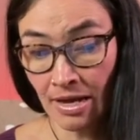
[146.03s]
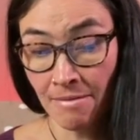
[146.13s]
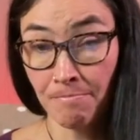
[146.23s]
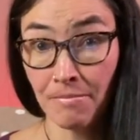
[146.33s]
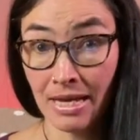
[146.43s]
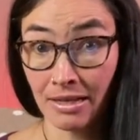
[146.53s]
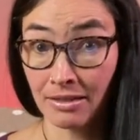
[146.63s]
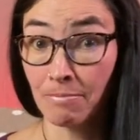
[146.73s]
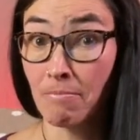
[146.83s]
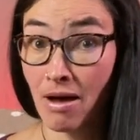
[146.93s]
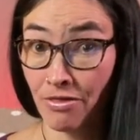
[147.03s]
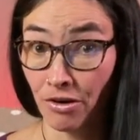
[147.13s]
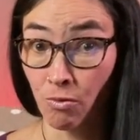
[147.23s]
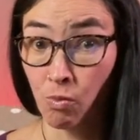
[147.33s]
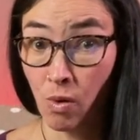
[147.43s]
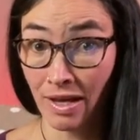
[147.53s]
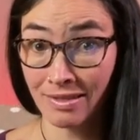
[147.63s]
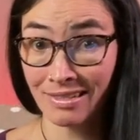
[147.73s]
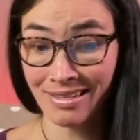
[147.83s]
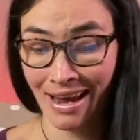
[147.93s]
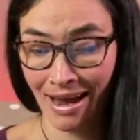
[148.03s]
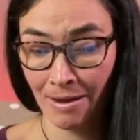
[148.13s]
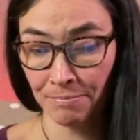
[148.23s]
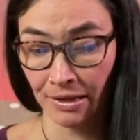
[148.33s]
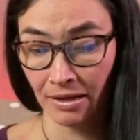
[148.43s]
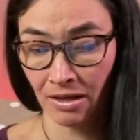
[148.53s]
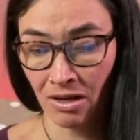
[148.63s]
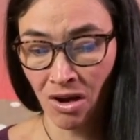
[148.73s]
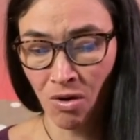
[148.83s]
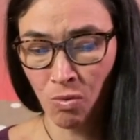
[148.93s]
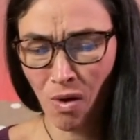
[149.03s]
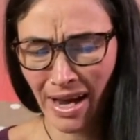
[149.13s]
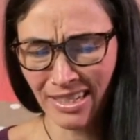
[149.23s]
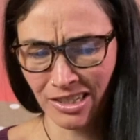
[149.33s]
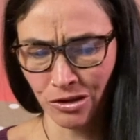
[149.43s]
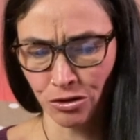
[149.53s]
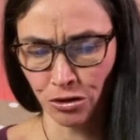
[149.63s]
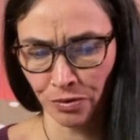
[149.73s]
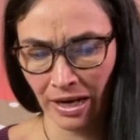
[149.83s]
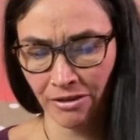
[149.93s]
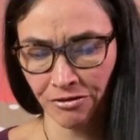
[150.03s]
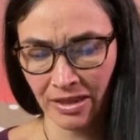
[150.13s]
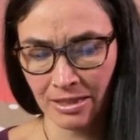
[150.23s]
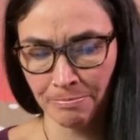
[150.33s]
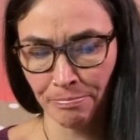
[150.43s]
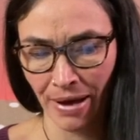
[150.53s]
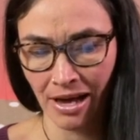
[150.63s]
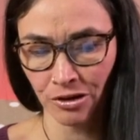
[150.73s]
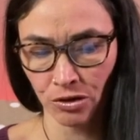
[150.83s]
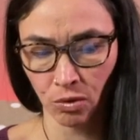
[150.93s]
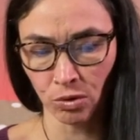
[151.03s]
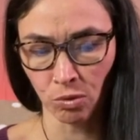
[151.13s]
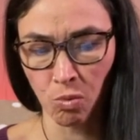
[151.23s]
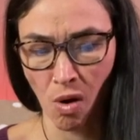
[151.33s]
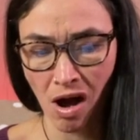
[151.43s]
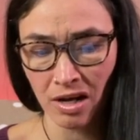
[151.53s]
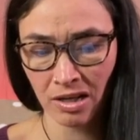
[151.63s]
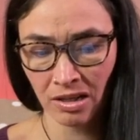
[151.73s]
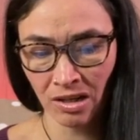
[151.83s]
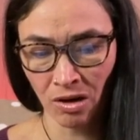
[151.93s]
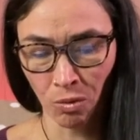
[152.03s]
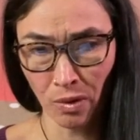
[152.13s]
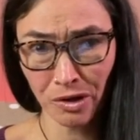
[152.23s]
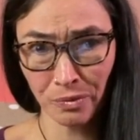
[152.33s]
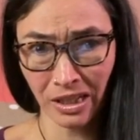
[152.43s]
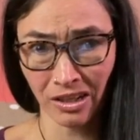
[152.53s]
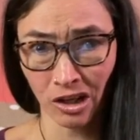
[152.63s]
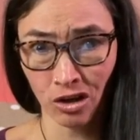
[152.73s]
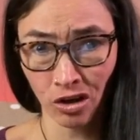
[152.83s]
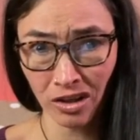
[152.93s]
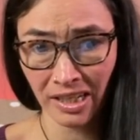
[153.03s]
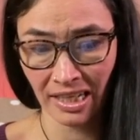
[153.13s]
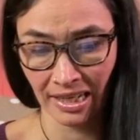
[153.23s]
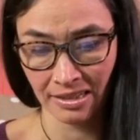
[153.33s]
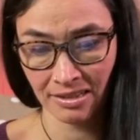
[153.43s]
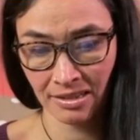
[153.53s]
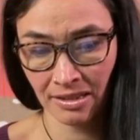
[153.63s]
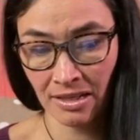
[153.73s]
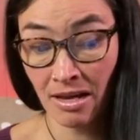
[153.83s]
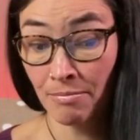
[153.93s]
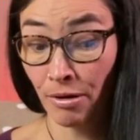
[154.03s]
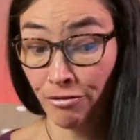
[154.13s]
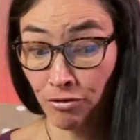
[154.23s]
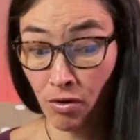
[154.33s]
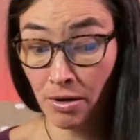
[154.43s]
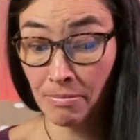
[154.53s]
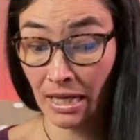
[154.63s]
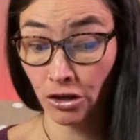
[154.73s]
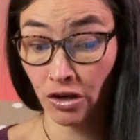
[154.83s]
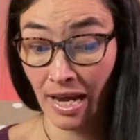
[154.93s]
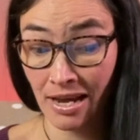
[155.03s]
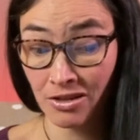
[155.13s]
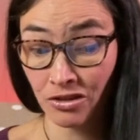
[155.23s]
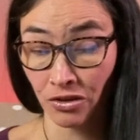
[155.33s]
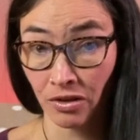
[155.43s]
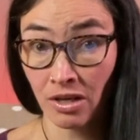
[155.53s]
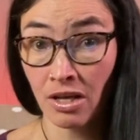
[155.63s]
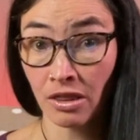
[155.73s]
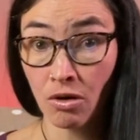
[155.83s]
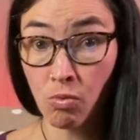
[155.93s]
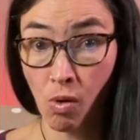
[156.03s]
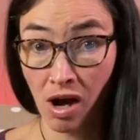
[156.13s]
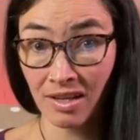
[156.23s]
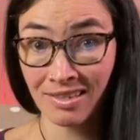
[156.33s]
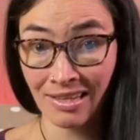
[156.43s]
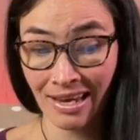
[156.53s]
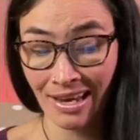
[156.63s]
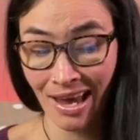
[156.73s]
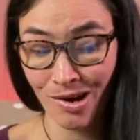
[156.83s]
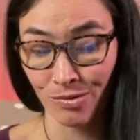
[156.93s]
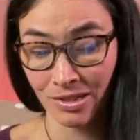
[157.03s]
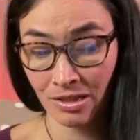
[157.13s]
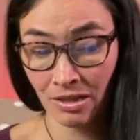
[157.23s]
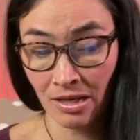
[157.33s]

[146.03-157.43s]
Ming's mother wasn't happy. "Why did you trade for this battered old wok? What are we going to cook in it?" Before Ming could answer, the wok sang out,